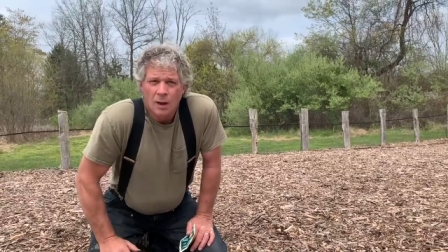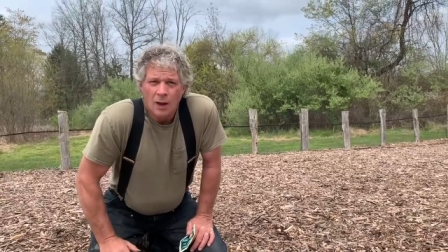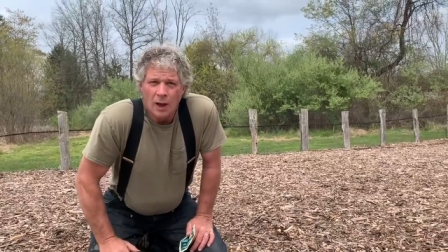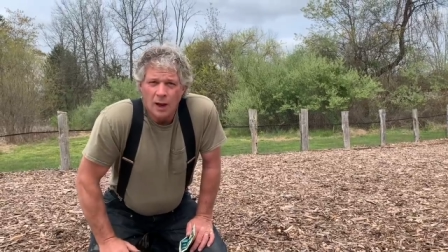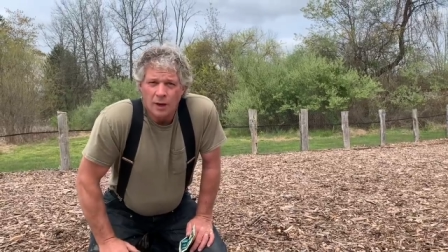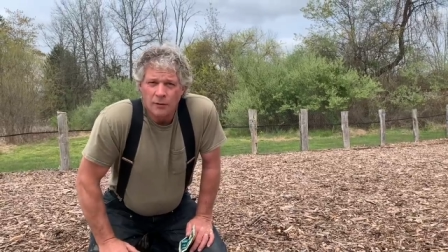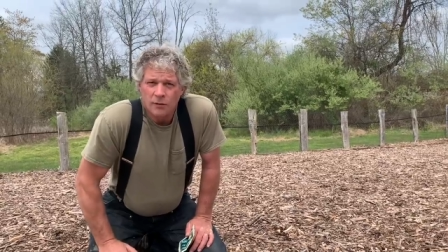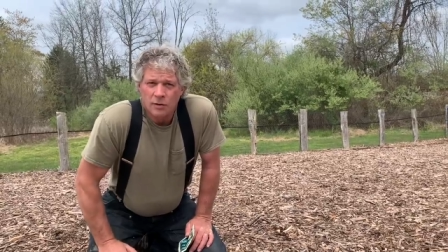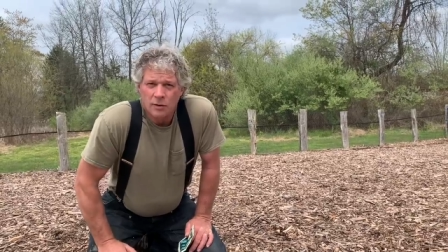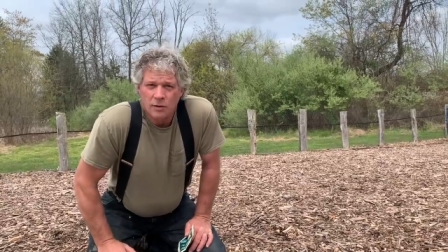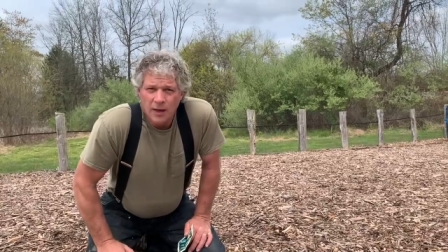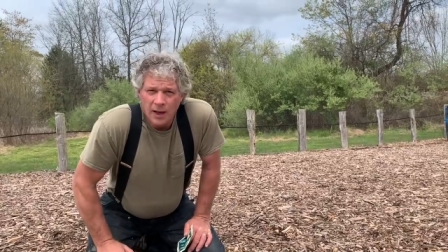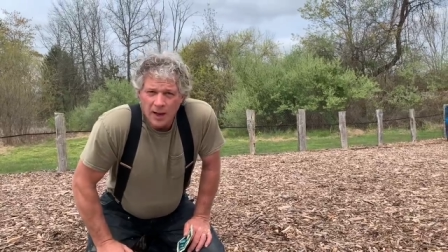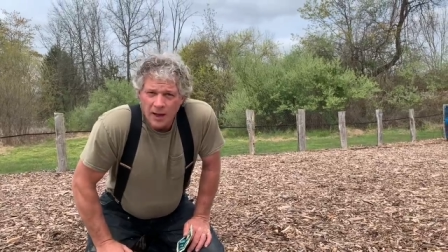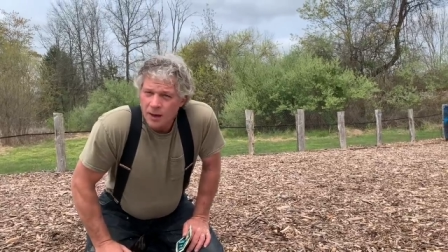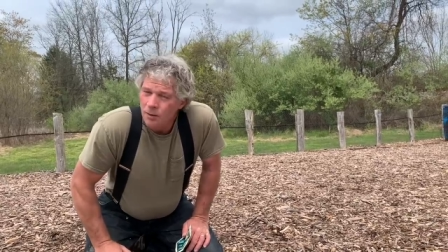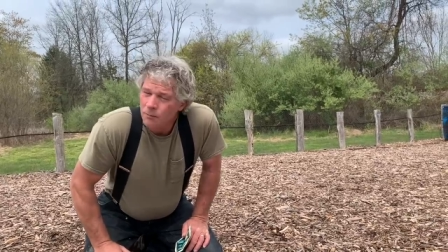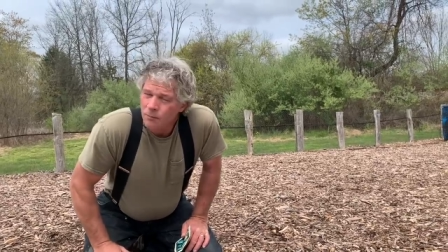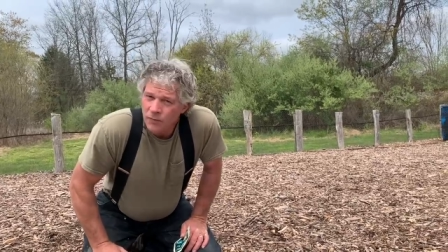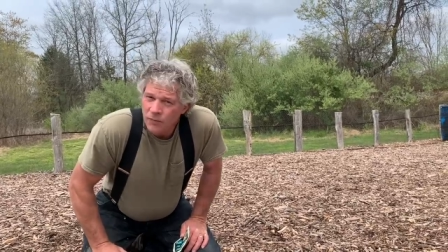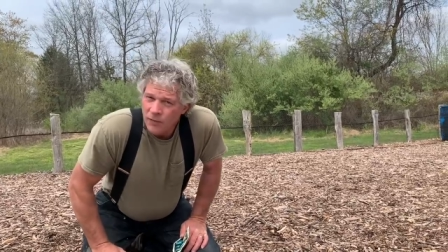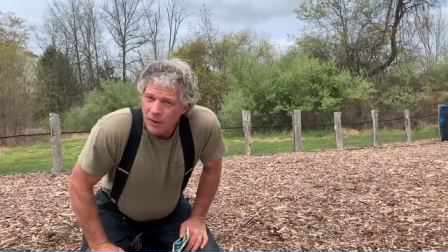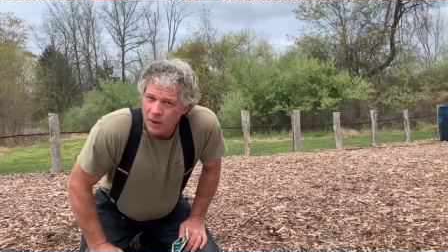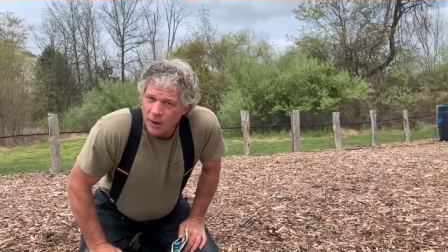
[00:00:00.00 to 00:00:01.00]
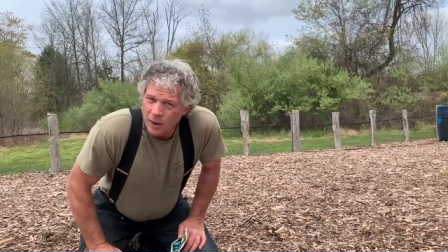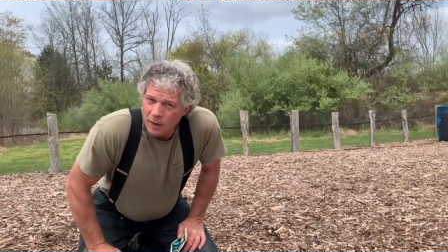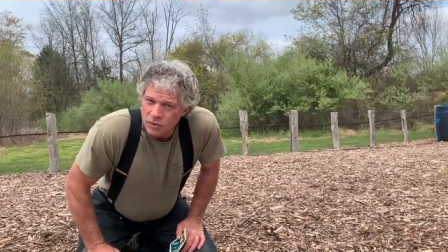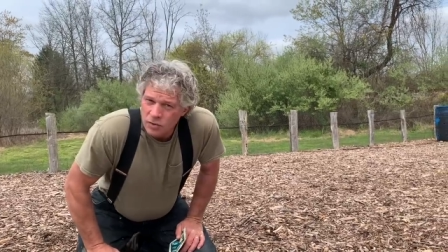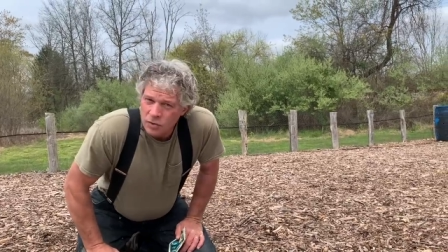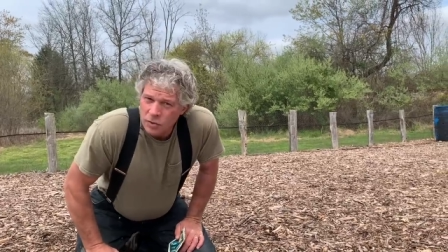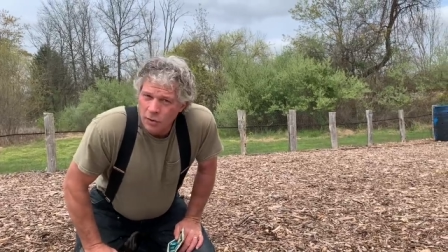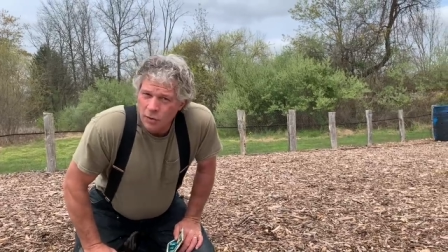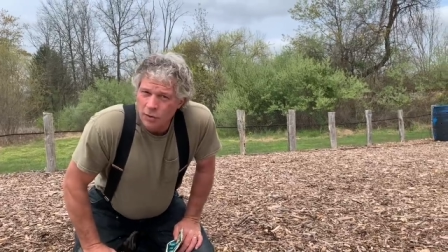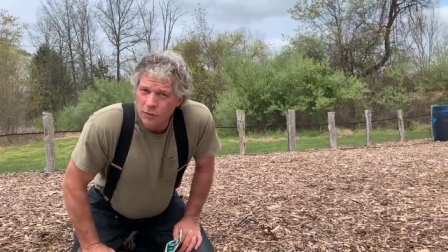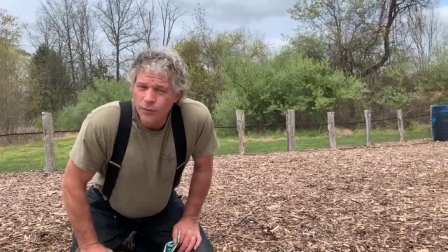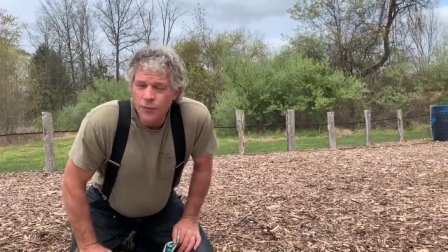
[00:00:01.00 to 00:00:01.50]
After that, it's
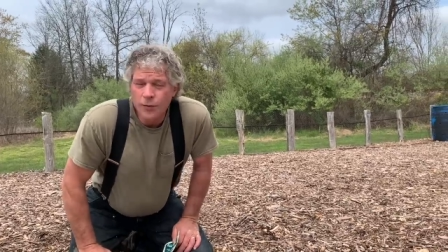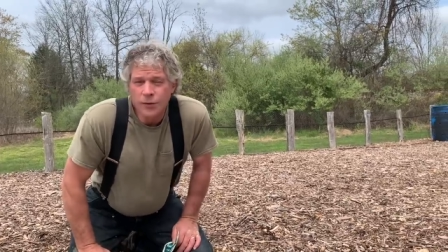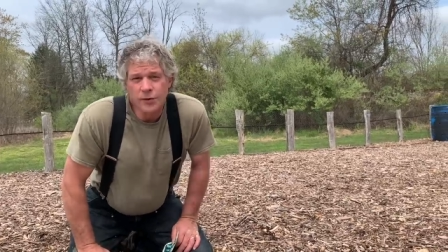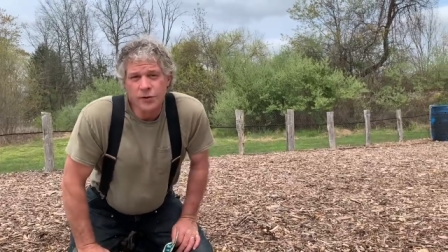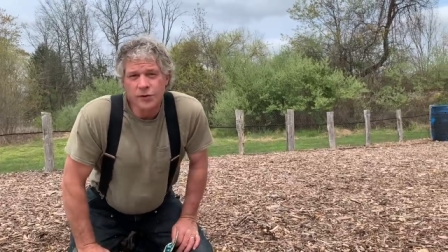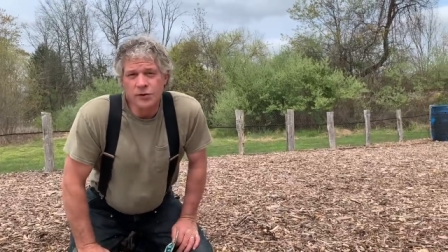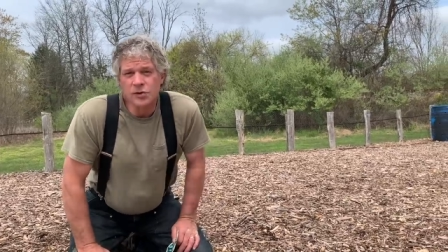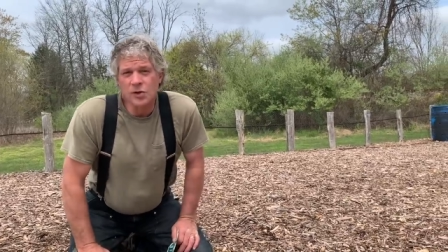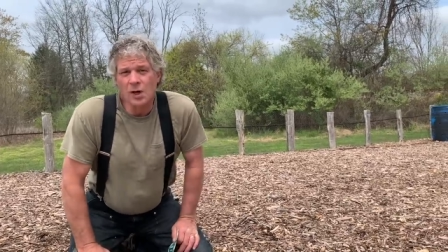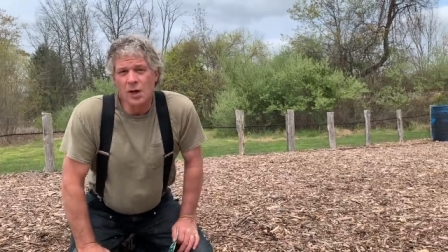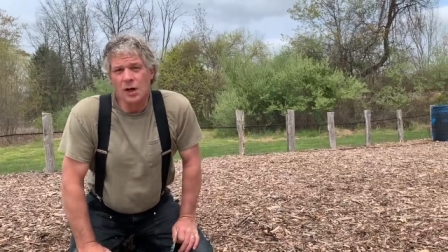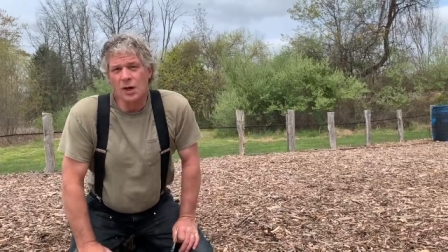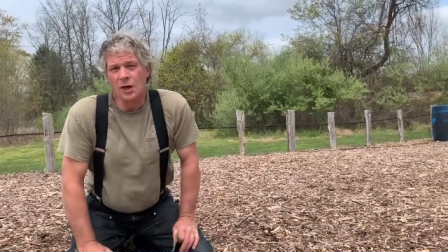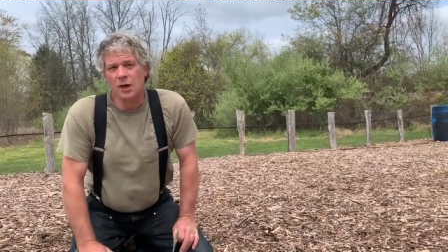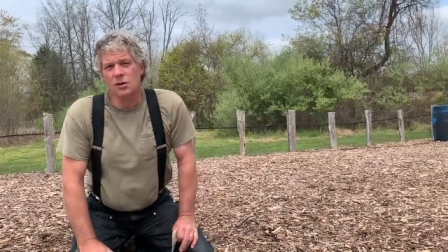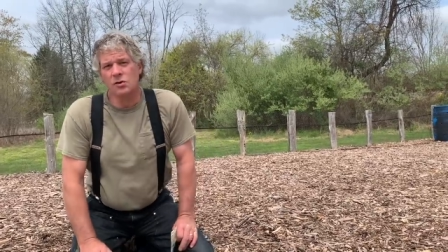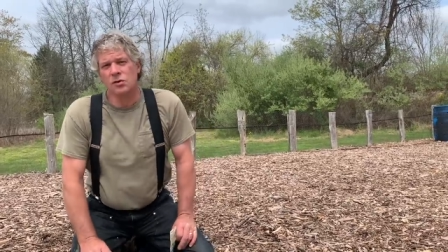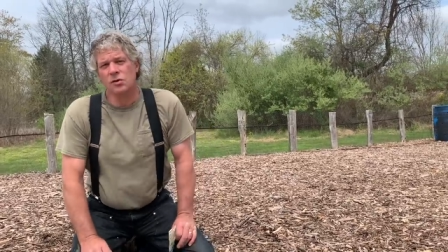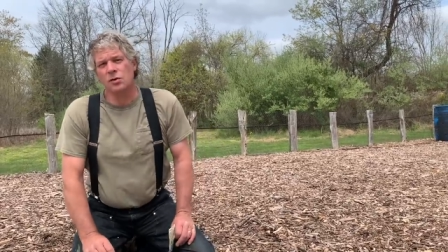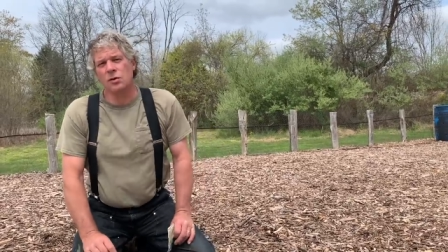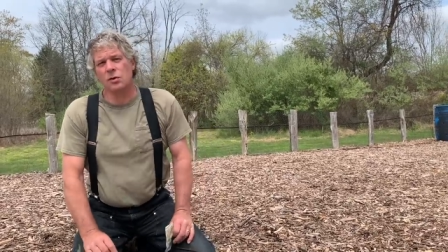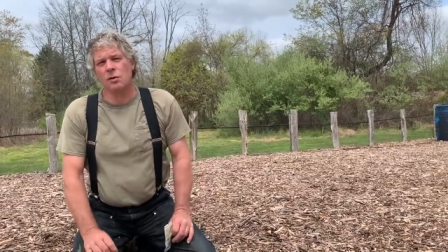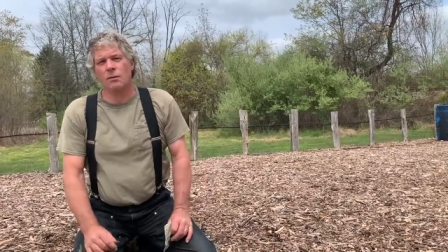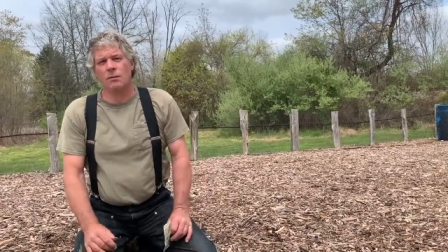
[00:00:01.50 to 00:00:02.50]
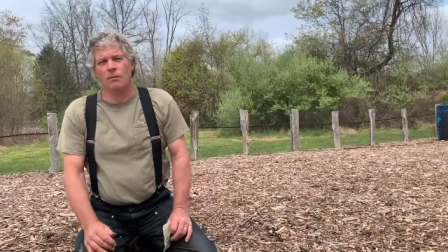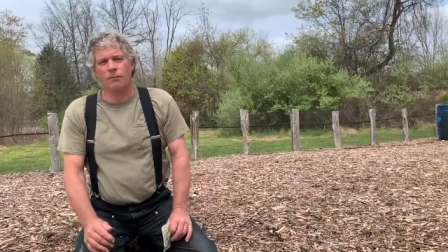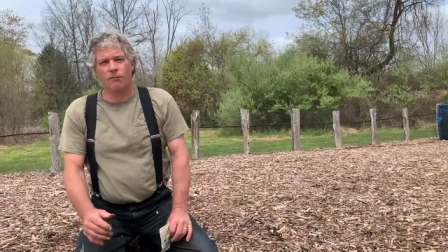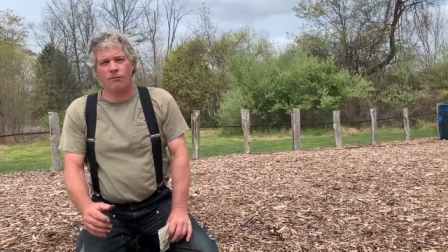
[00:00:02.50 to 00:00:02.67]
good for the seeds.